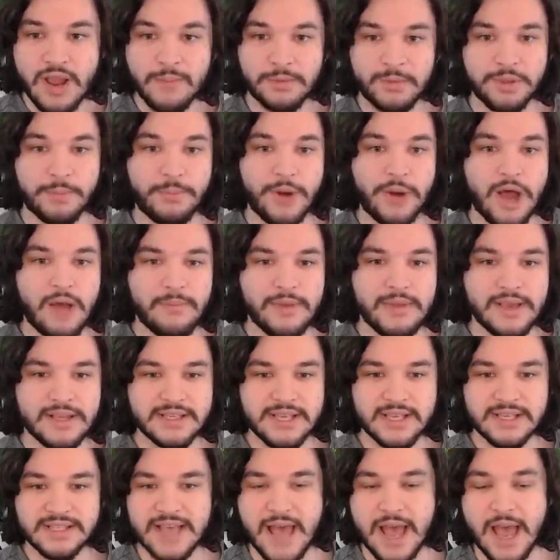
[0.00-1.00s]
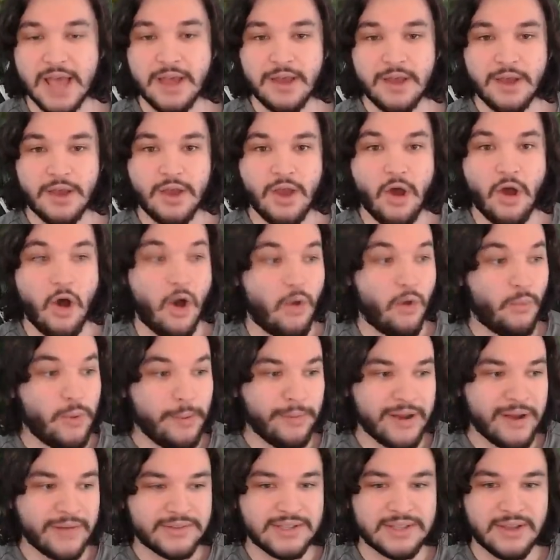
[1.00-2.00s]
But the problem is, is that we
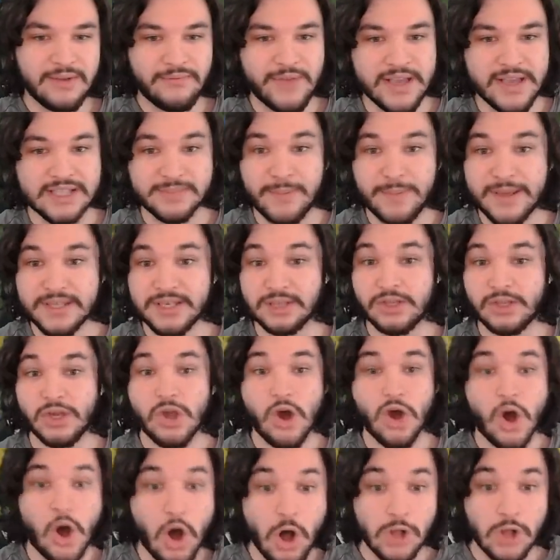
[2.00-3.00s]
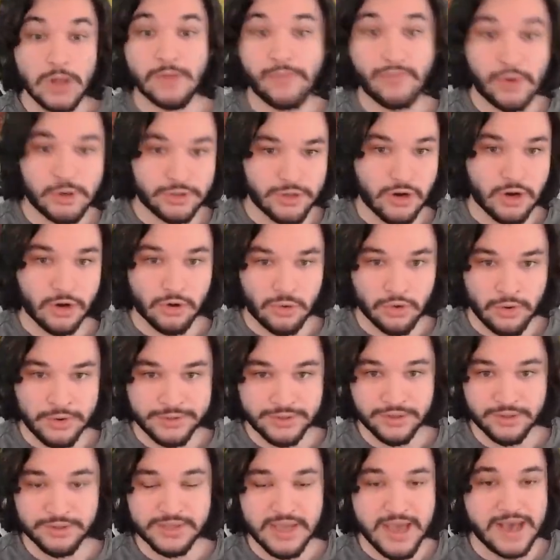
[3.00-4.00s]
would have to invest basically all of our dark
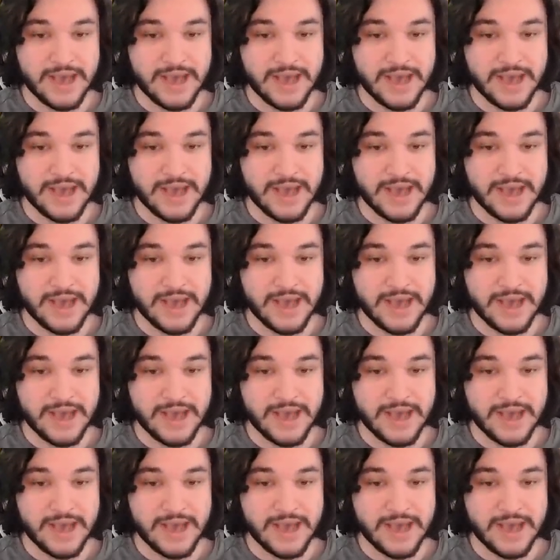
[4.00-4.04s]
crystals